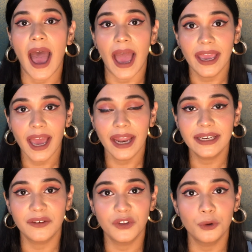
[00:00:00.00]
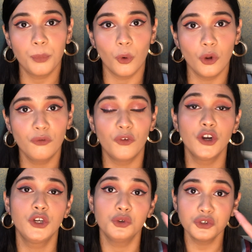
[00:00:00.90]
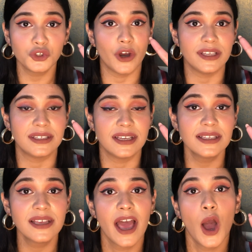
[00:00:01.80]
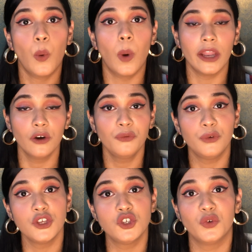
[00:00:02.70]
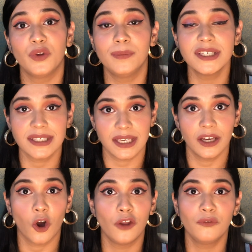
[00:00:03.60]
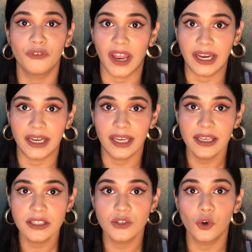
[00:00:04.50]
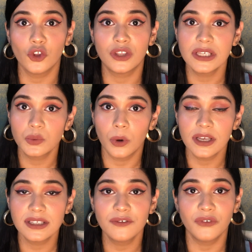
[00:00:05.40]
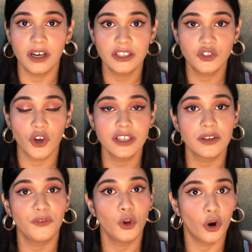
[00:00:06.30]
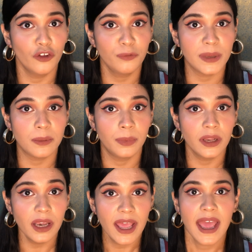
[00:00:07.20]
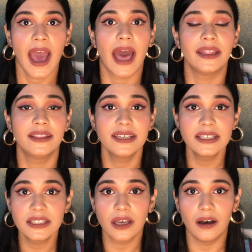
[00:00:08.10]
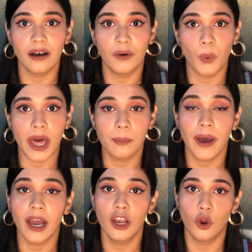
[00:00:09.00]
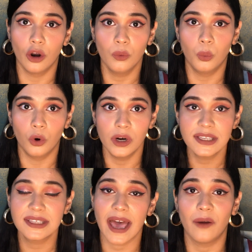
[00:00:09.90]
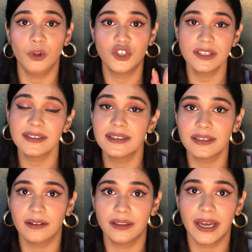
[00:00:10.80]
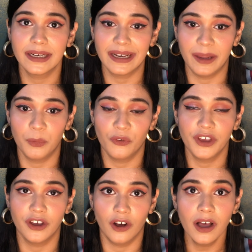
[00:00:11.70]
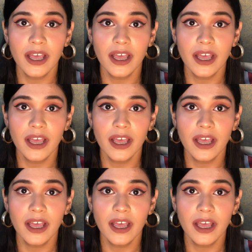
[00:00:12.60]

I had given a poll for two choices one of which you will be seeing on Friday so this was the first choice of a lot of people and this uh, won by a lot of votes I will just insert that clip over here